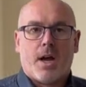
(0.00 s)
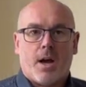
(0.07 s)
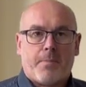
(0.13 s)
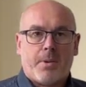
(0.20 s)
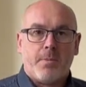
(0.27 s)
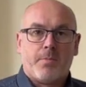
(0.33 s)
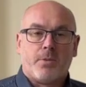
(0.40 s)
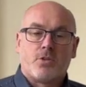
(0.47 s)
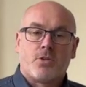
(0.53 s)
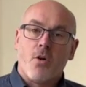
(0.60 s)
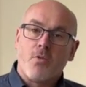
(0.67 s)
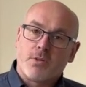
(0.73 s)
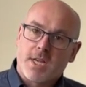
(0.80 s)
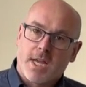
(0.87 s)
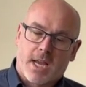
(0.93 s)
people
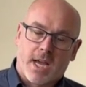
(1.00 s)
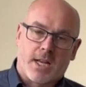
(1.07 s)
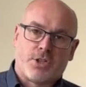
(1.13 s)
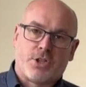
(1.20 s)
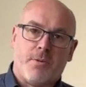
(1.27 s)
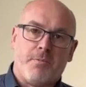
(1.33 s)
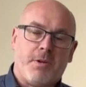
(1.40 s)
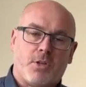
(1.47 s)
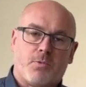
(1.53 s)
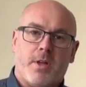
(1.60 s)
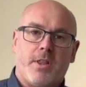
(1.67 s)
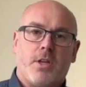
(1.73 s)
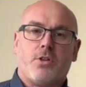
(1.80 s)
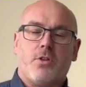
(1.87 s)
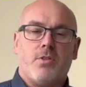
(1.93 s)
don't take out the chimneys
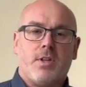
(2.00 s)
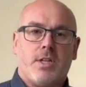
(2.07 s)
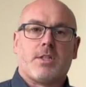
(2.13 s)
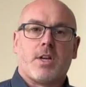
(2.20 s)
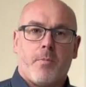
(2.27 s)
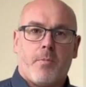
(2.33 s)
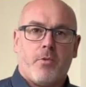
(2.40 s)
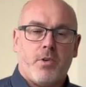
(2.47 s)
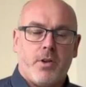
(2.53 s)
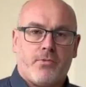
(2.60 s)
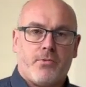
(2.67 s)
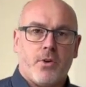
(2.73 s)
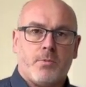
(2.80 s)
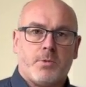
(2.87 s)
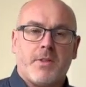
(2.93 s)
when they're doing these type of
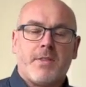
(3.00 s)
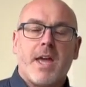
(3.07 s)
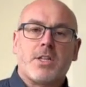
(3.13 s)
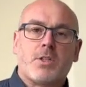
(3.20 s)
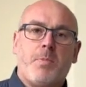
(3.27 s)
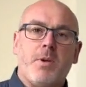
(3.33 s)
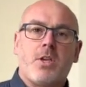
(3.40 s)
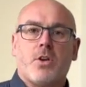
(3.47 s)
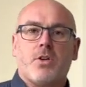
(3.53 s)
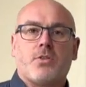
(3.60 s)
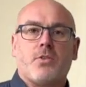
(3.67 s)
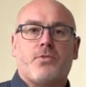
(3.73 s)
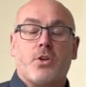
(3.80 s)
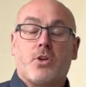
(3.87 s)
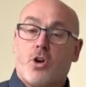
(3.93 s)
refurbs, and that's
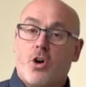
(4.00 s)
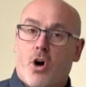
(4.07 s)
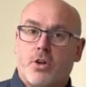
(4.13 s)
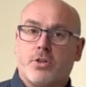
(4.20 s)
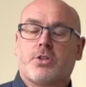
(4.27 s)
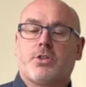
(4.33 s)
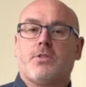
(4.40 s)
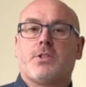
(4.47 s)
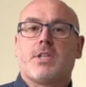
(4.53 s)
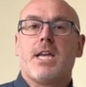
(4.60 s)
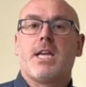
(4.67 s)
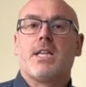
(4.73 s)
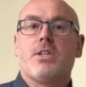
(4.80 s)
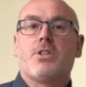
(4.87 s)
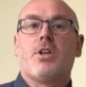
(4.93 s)
because of the cost of
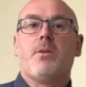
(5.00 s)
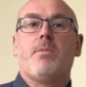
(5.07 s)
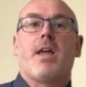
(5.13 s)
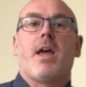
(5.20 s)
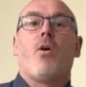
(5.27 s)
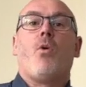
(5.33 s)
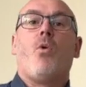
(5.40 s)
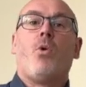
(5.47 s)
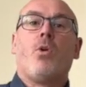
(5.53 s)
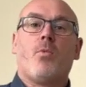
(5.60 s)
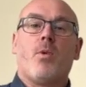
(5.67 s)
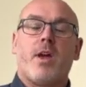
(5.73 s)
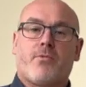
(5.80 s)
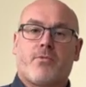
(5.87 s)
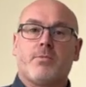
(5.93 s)
taking the chimney out all the
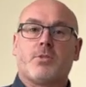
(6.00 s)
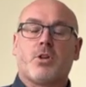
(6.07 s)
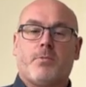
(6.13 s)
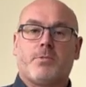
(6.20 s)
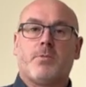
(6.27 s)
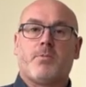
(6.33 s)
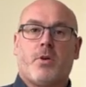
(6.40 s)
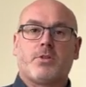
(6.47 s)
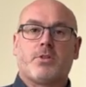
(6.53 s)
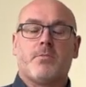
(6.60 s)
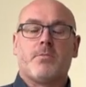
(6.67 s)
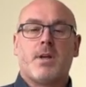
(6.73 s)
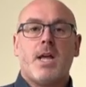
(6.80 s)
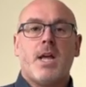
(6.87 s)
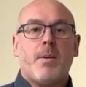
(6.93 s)
way from top to bottom.
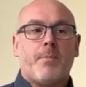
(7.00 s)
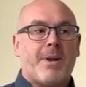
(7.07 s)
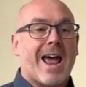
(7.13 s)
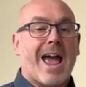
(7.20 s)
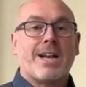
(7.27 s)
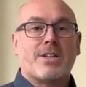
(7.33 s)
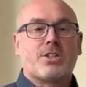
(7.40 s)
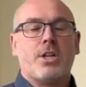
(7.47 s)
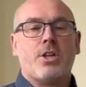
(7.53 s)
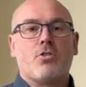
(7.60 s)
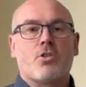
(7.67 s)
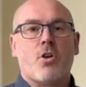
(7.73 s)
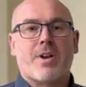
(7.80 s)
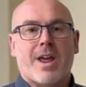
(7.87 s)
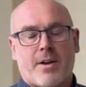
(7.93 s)
But actually, you
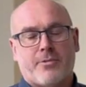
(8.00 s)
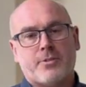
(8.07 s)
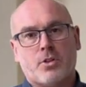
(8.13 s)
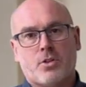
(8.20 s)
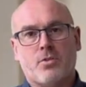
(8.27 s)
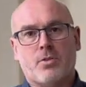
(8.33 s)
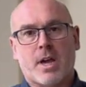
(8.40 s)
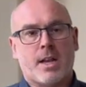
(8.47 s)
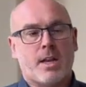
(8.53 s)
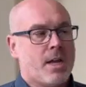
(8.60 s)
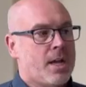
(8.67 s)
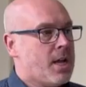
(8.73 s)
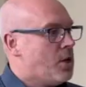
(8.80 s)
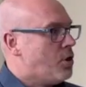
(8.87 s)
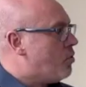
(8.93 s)
don't have to do that.
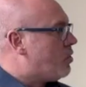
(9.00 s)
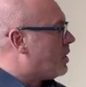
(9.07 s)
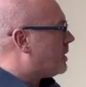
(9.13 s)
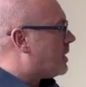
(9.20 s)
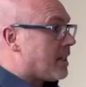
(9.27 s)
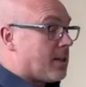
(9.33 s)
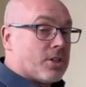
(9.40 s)
You can take the